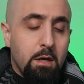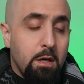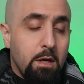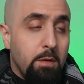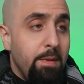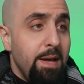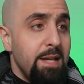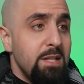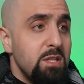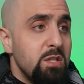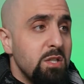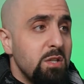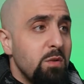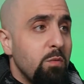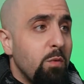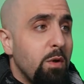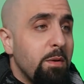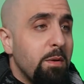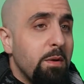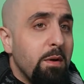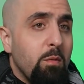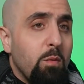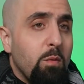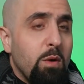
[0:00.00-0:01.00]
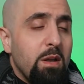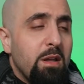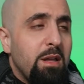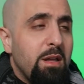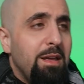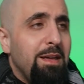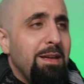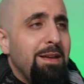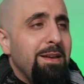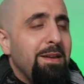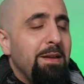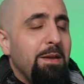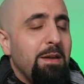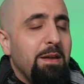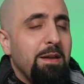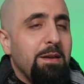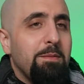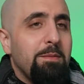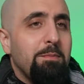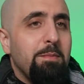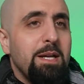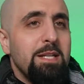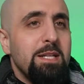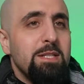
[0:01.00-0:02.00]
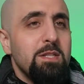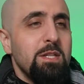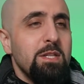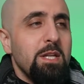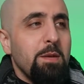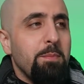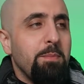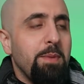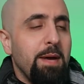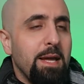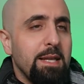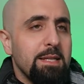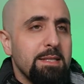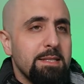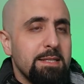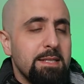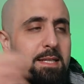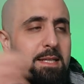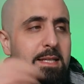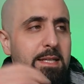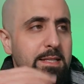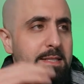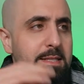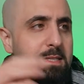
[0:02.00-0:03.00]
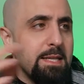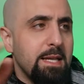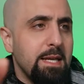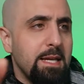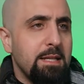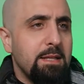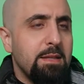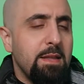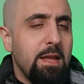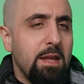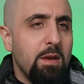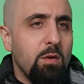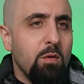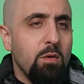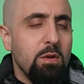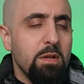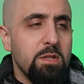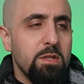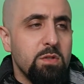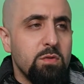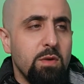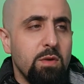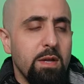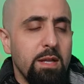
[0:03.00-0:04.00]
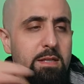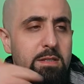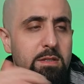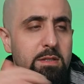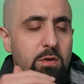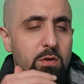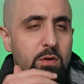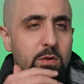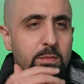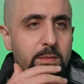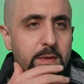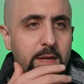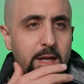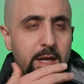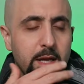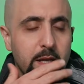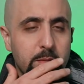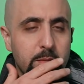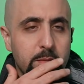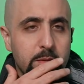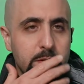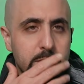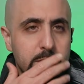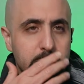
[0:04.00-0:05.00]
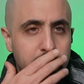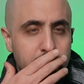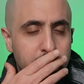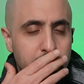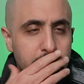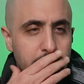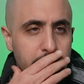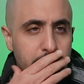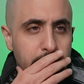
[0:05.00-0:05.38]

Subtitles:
Imagine imagine a Palestinian said that all Israelis are human animals.